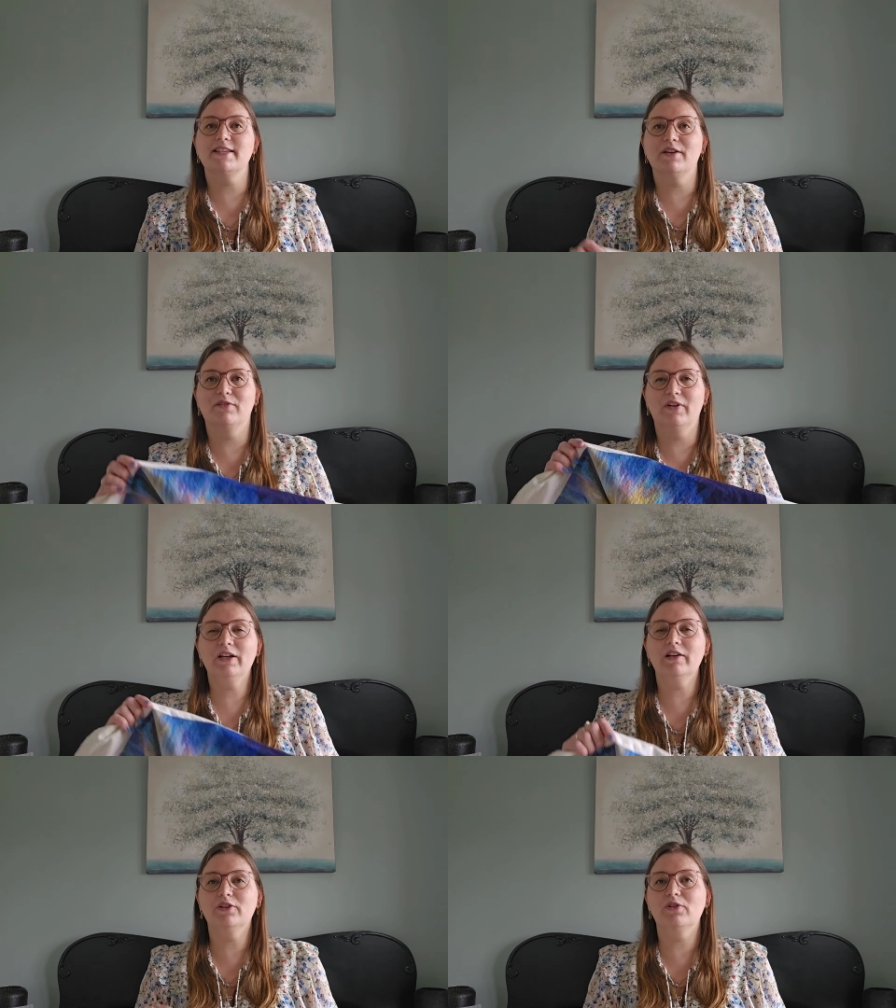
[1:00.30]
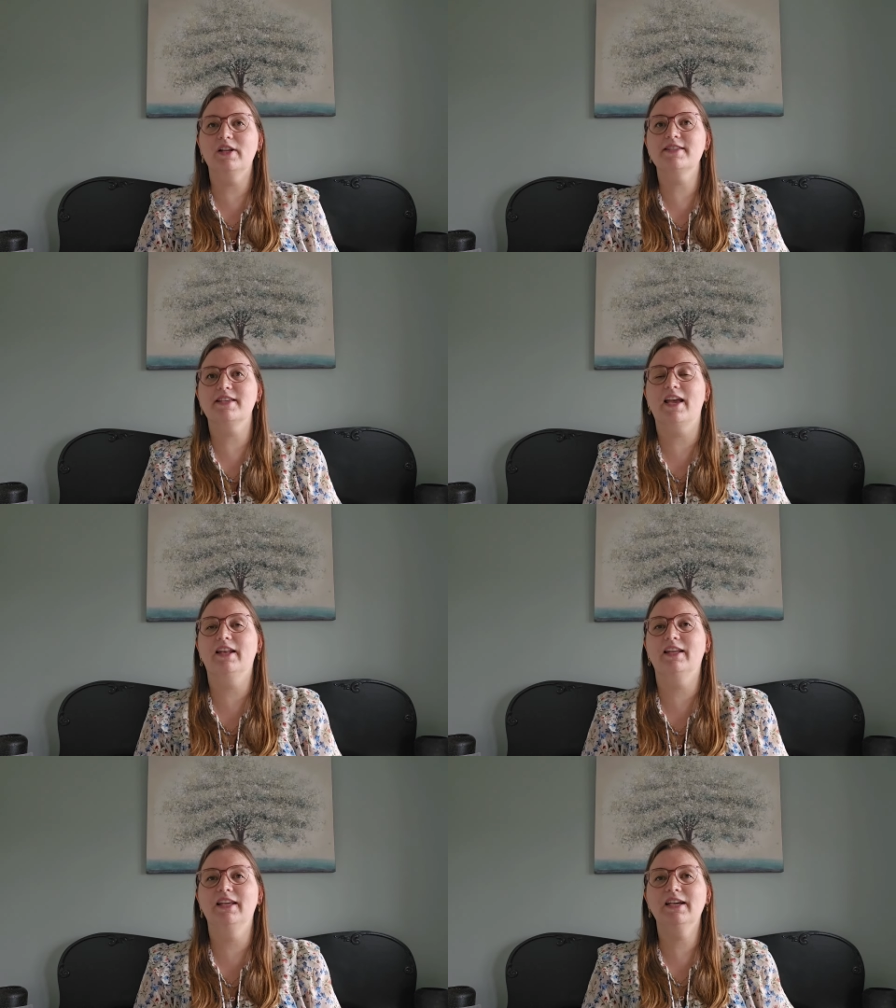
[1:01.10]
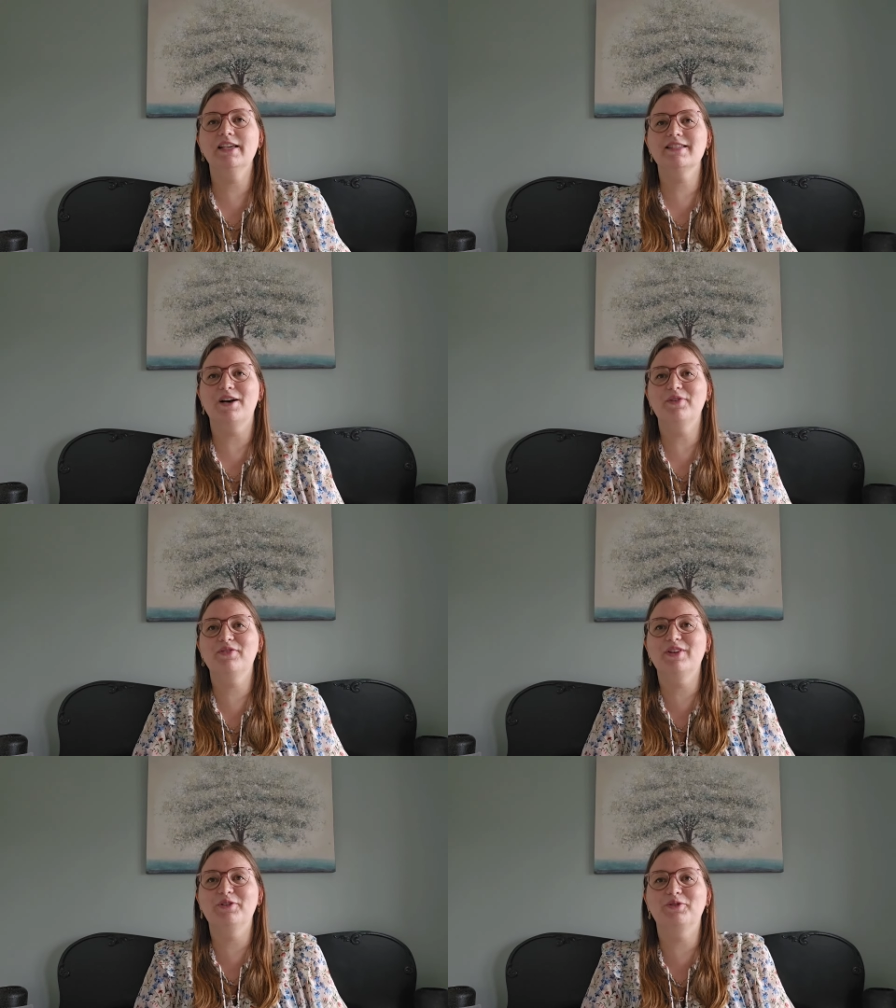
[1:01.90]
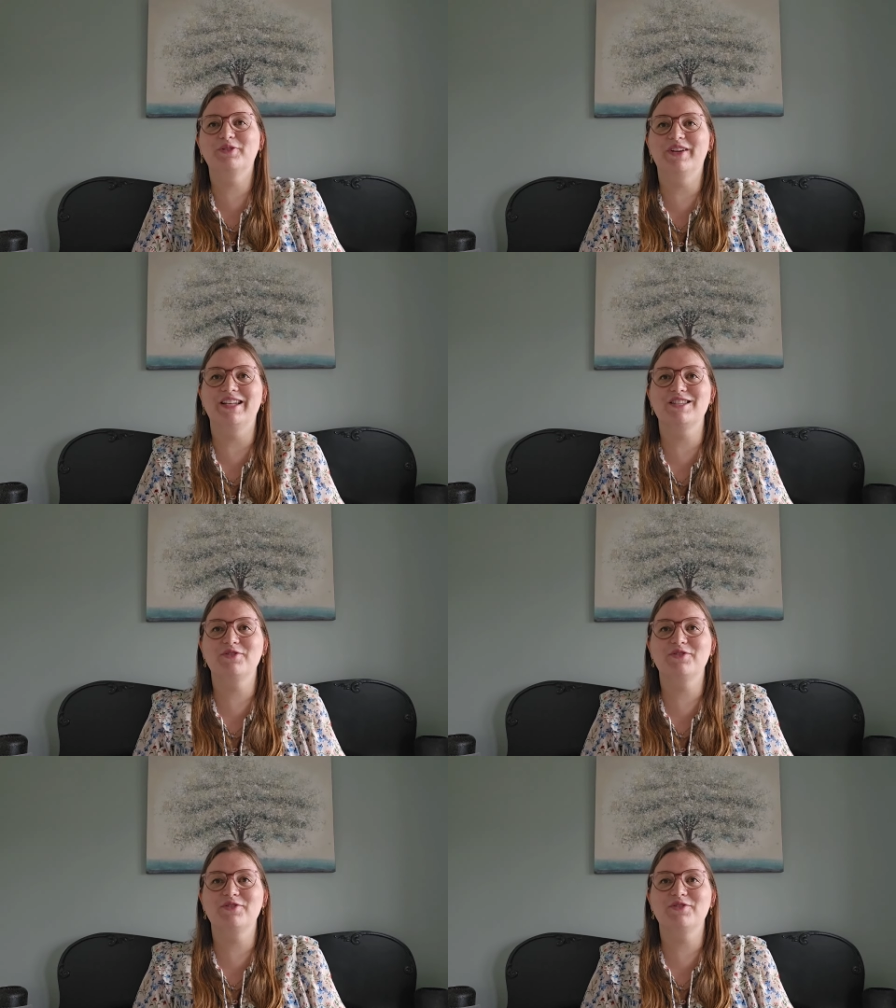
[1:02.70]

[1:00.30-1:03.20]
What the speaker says: and regular colors, and here is how it will look when it's